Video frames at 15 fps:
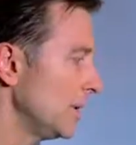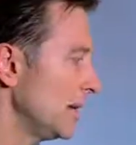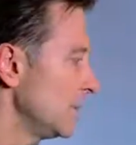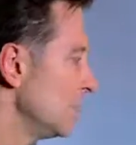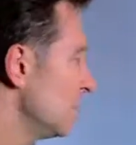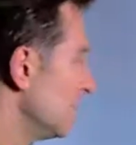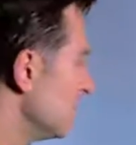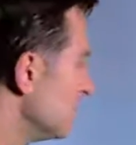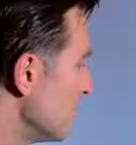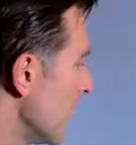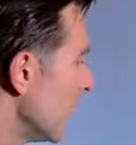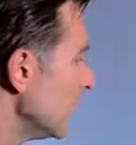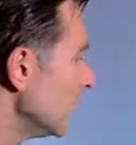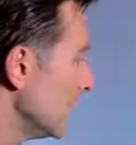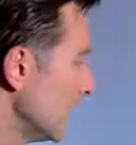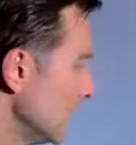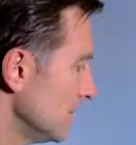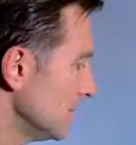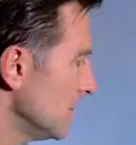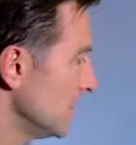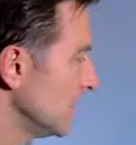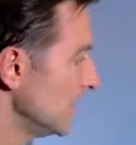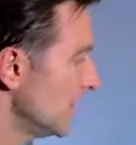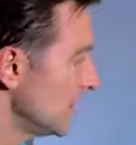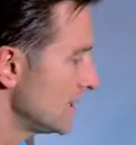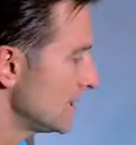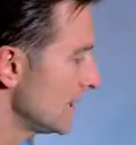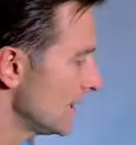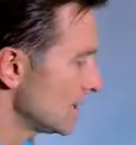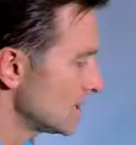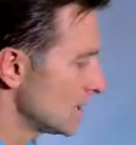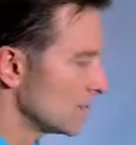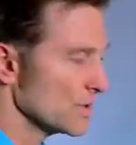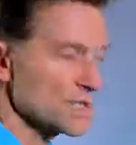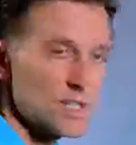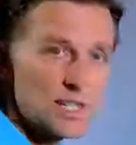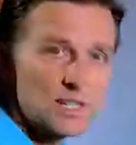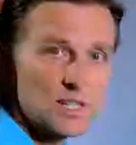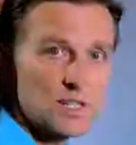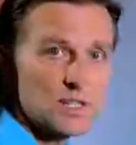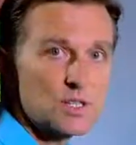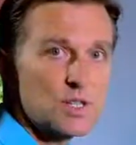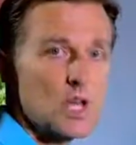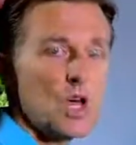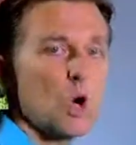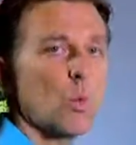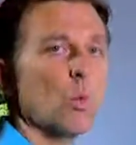but mainly it's the insulin resistance,